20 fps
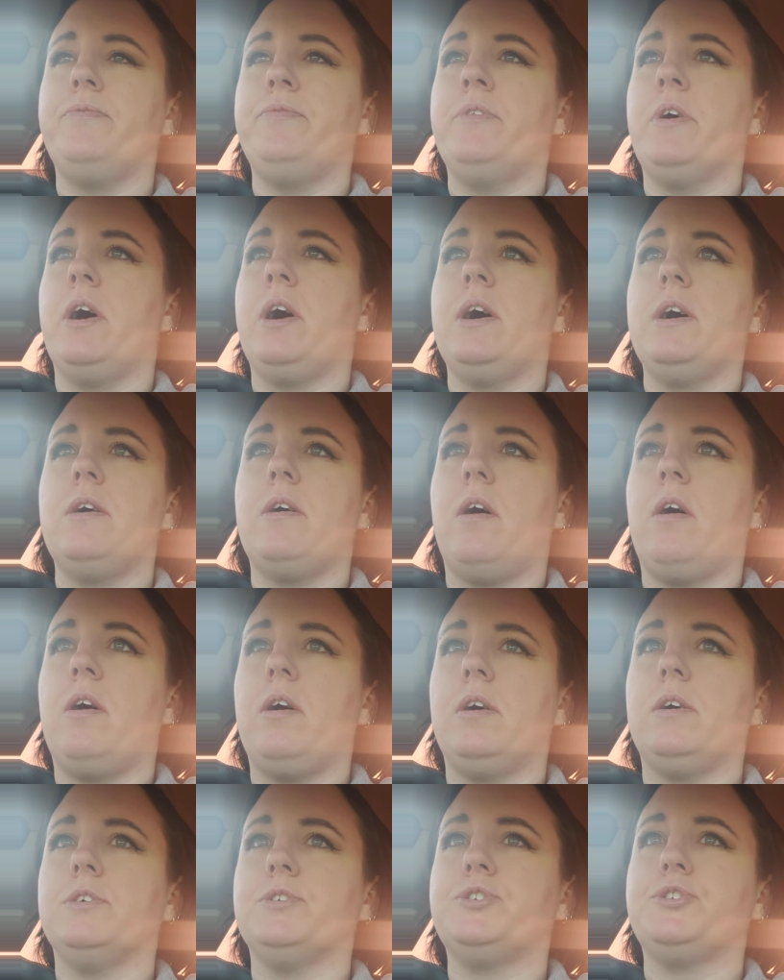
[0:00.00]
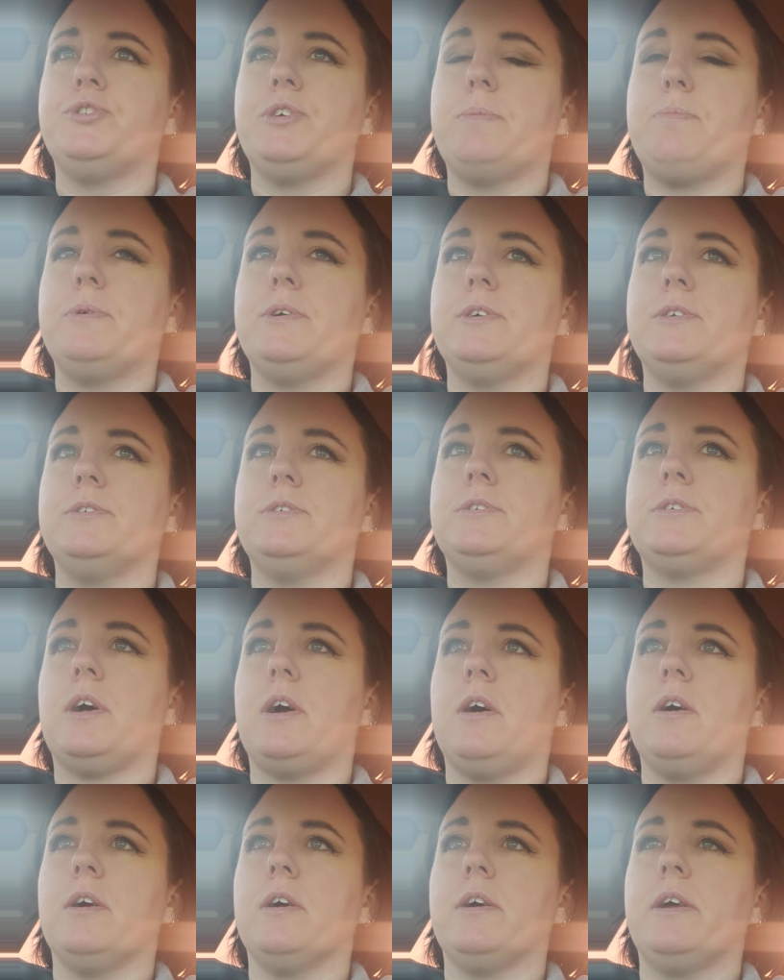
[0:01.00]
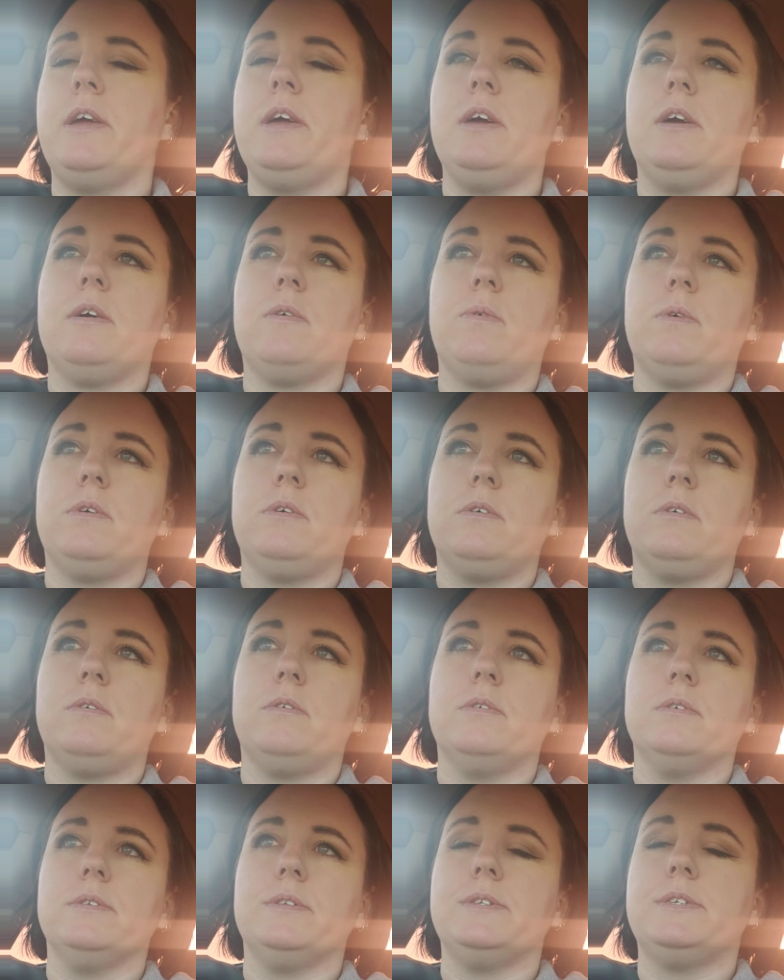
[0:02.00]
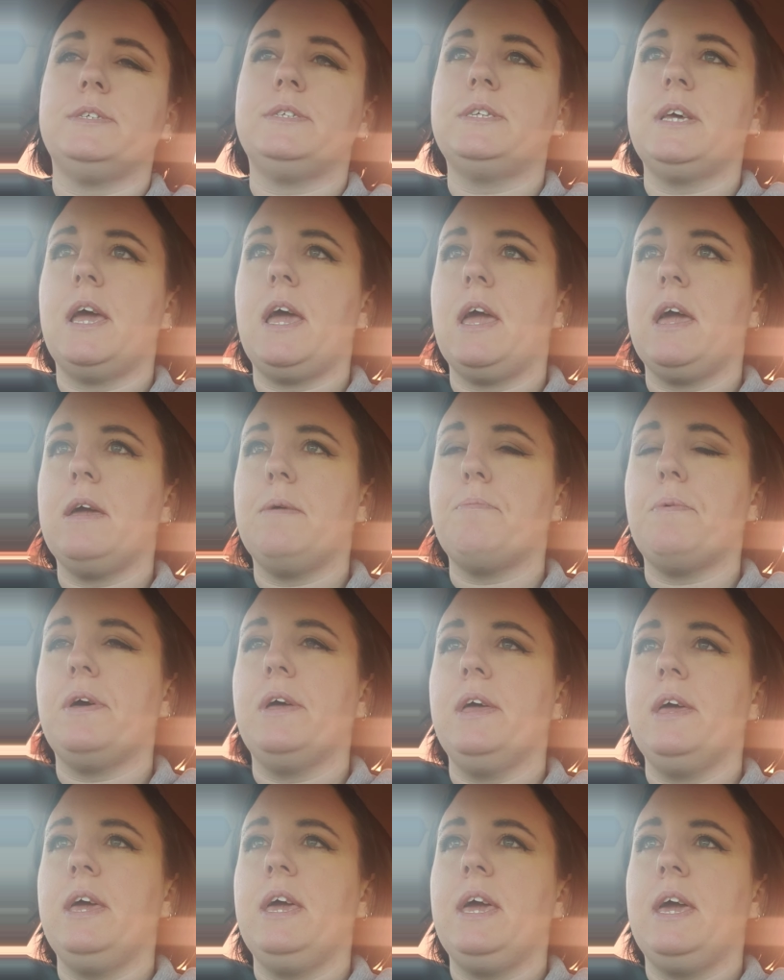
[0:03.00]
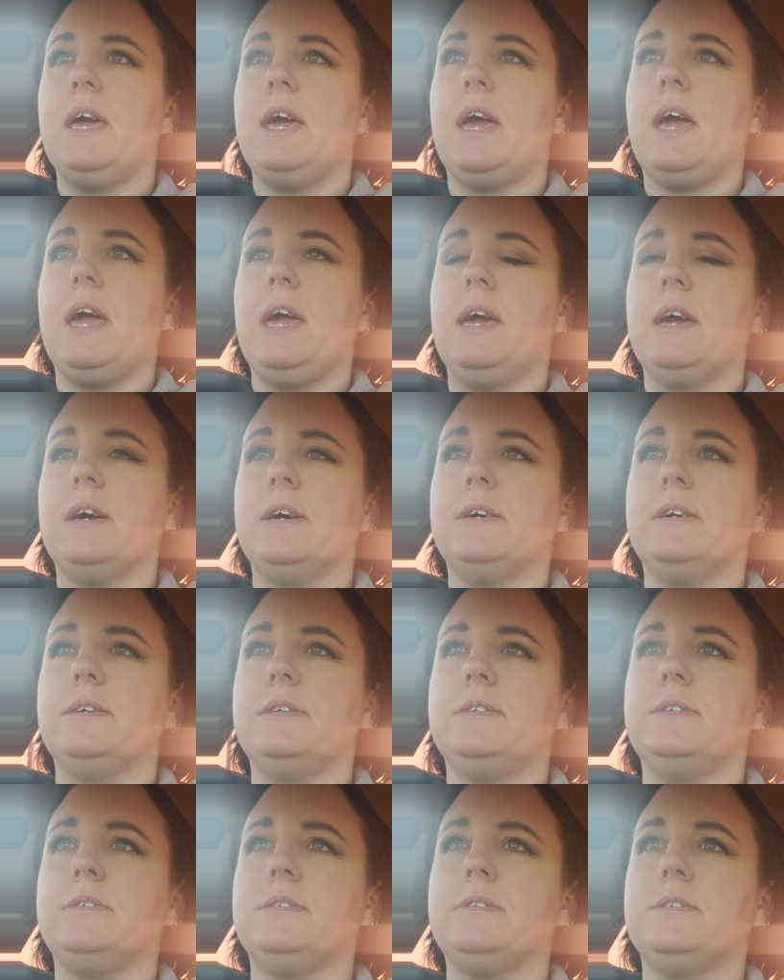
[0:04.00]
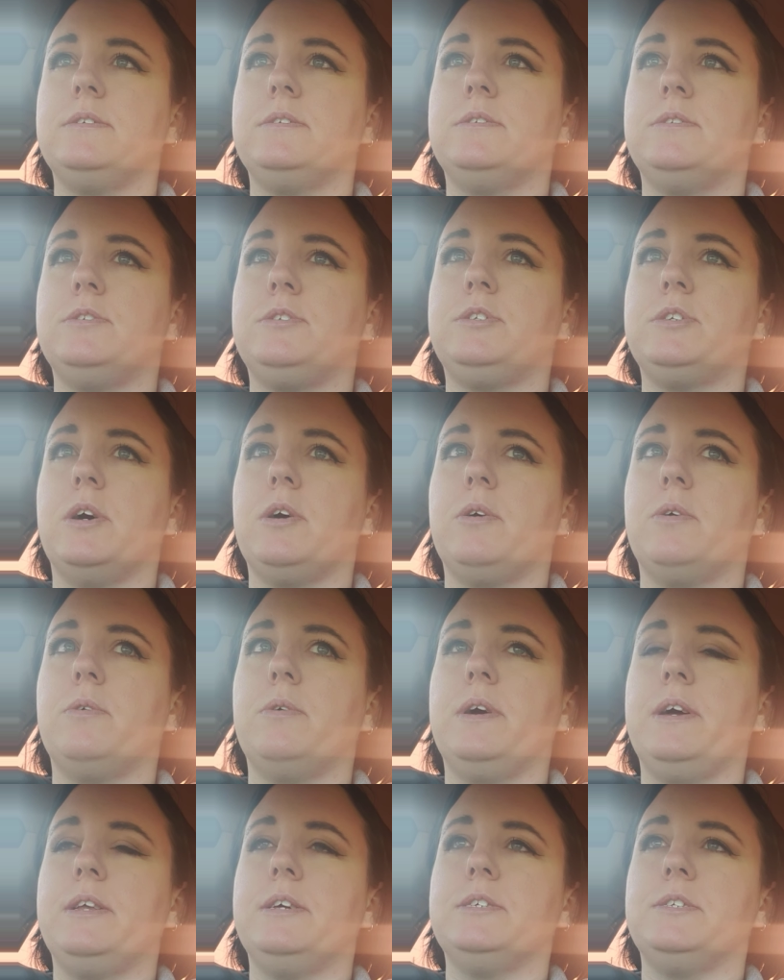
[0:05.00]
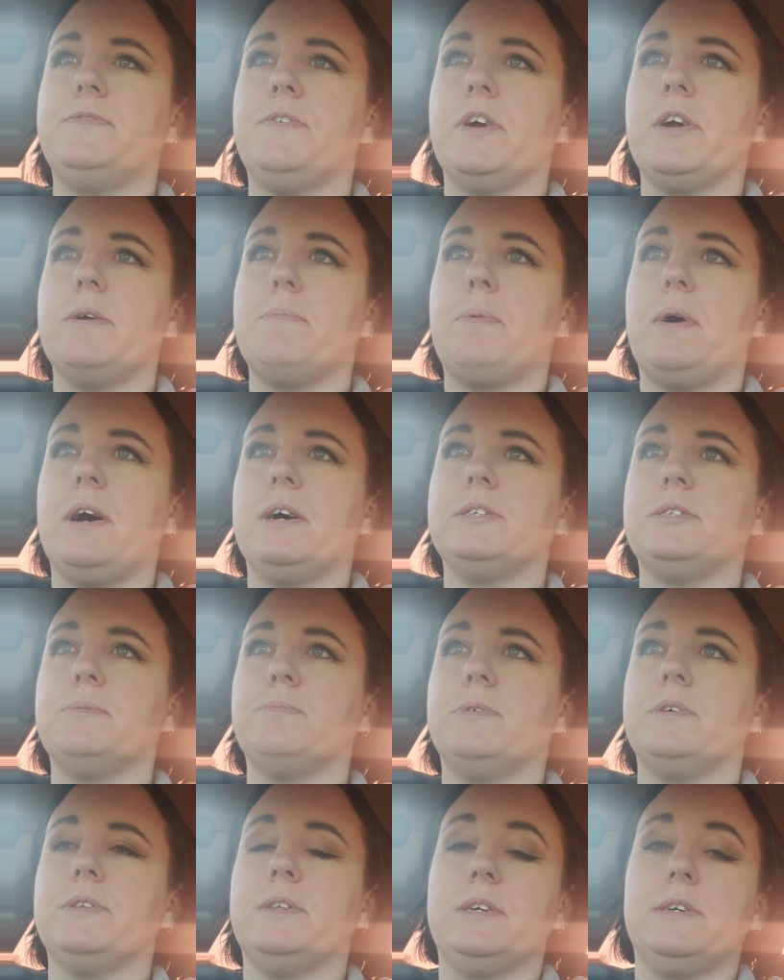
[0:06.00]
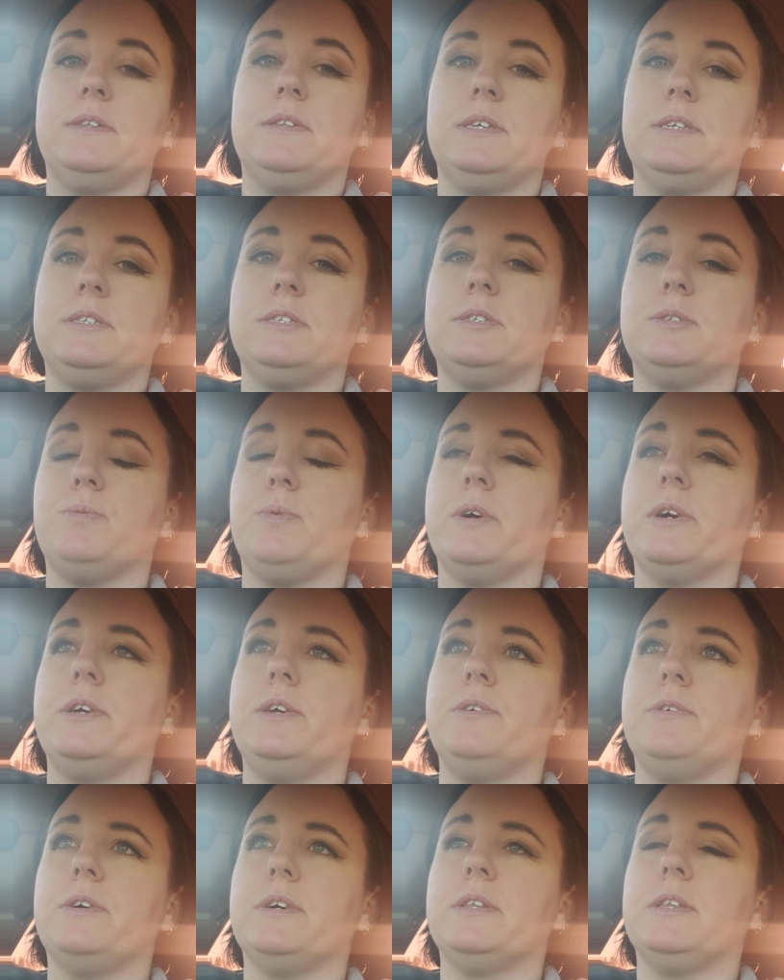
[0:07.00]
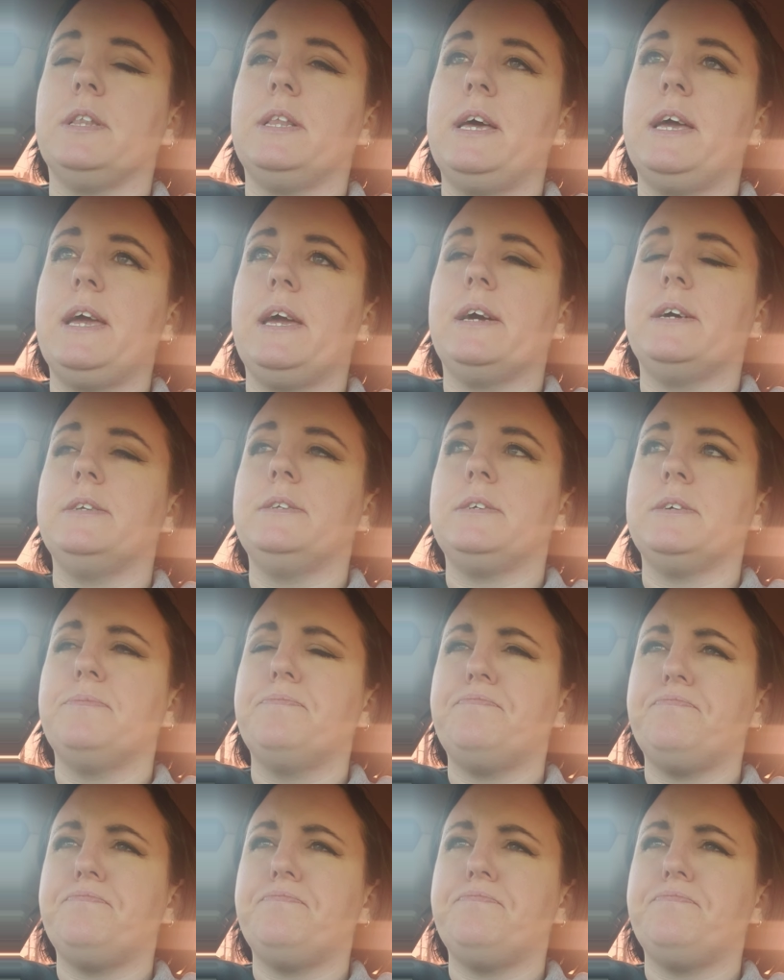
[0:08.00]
Not all strippers are equal or the same, and so it is very possible that this is where you can land.